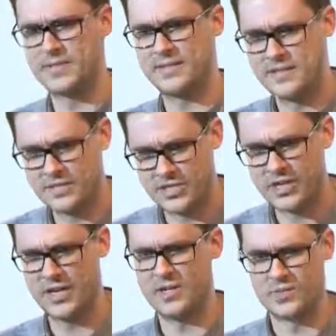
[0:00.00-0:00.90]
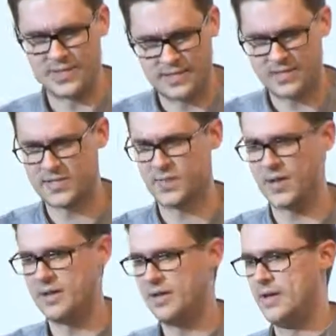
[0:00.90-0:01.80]
Was it this change? Was it this
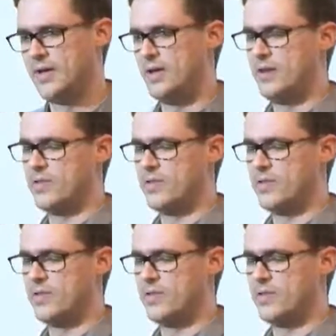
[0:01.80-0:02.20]
one?